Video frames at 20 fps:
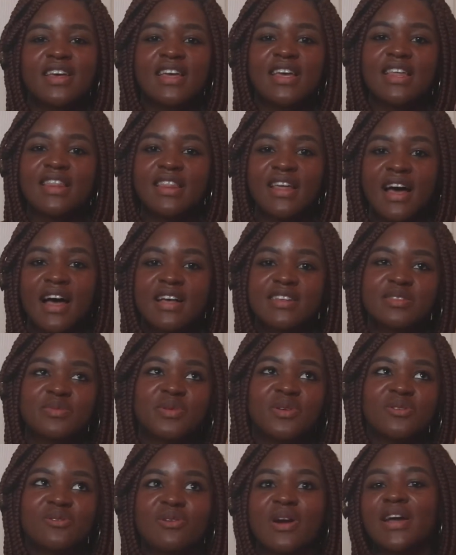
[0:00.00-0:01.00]
in the
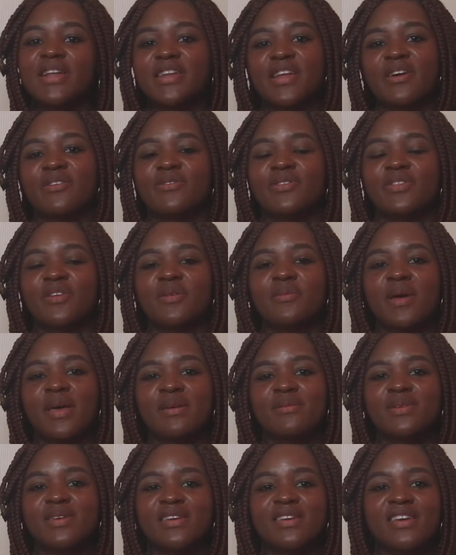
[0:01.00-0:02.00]
hospital right now with your
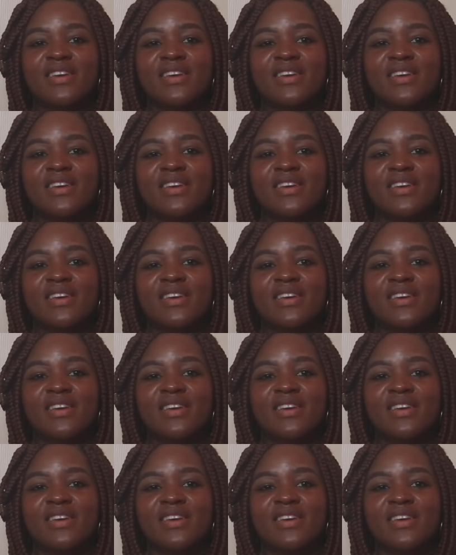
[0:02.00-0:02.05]
baby.